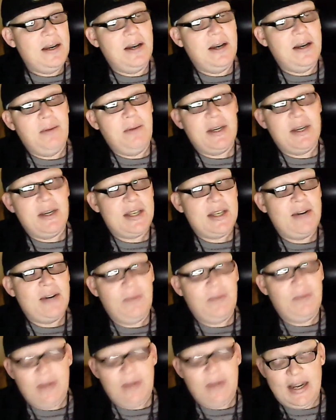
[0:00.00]
Because
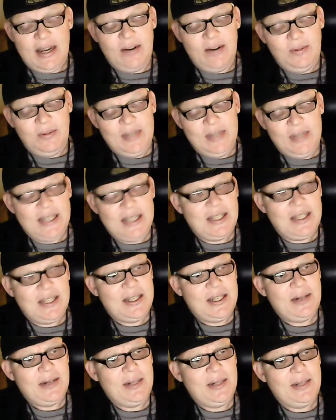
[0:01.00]
I don't
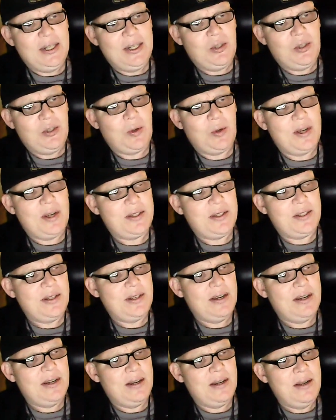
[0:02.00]
necessarily trust
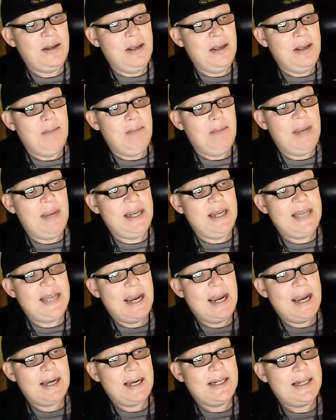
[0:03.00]
being
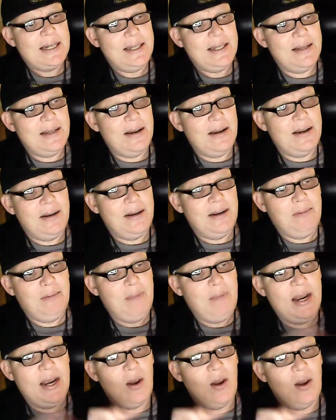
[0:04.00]

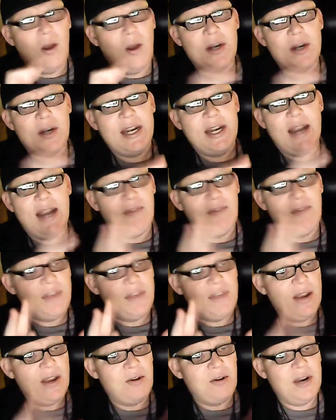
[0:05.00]
logged in
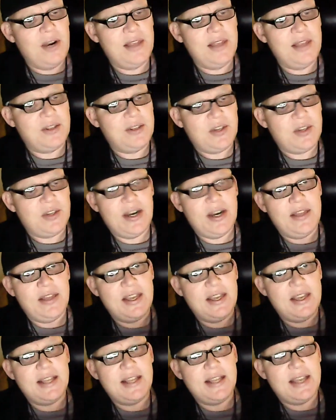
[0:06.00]
everything underneath the sun and
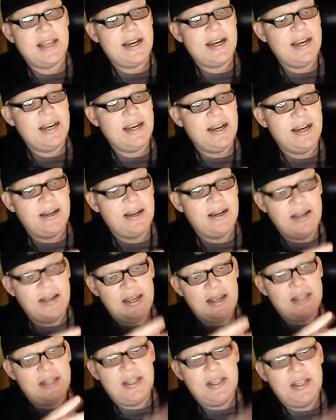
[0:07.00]
think that a
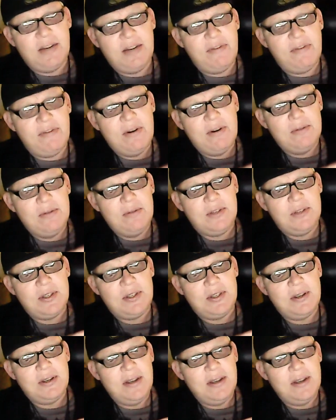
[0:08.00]
cell phone's